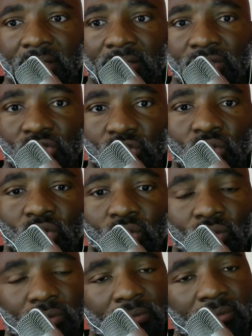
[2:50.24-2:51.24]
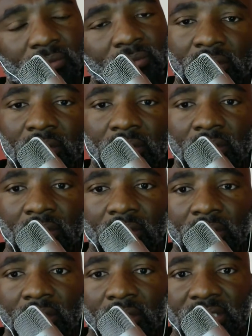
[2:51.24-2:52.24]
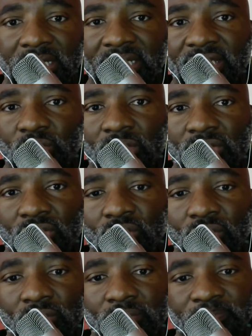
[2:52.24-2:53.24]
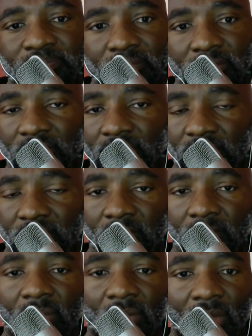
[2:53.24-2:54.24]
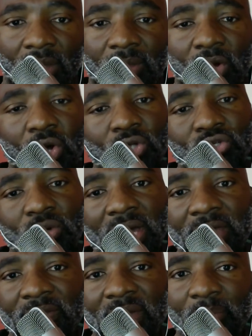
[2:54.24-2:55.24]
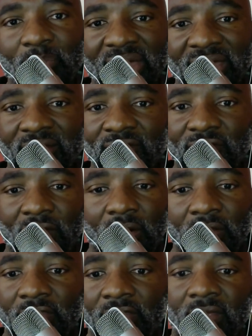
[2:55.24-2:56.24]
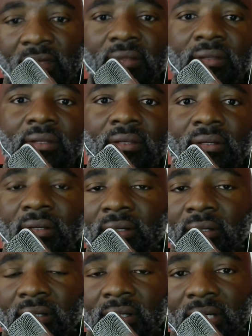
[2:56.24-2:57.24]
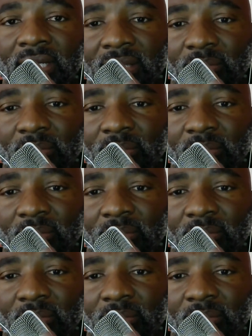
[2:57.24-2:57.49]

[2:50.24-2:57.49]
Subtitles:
Zulu. It's Lindiwe Zulu. They also had their back and forth in the